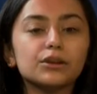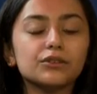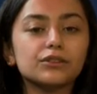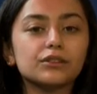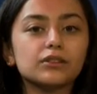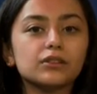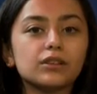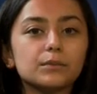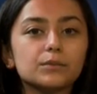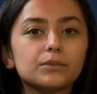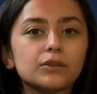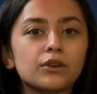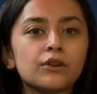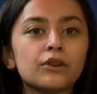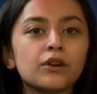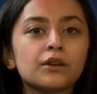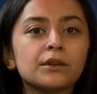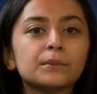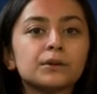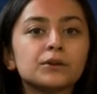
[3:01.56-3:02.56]
clubs are
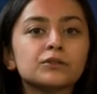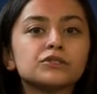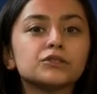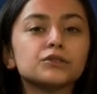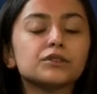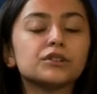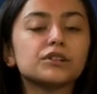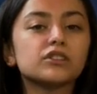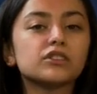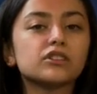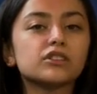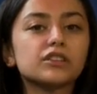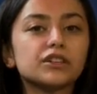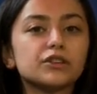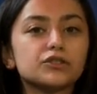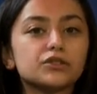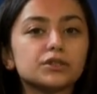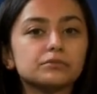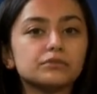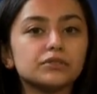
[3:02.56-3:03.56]
on a poster near the
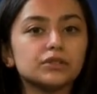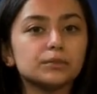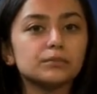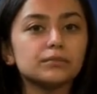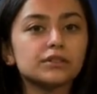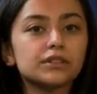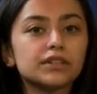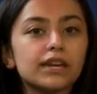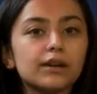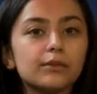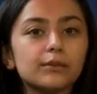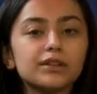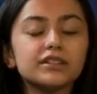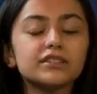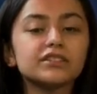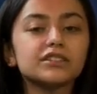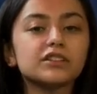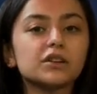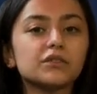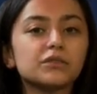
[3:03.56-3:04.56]
leadership room. Can't wait to
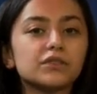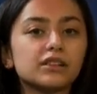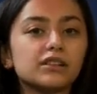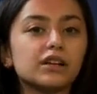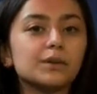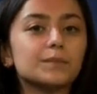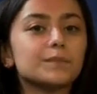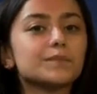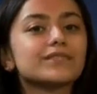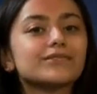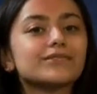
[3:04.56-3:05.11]
see all the clubs.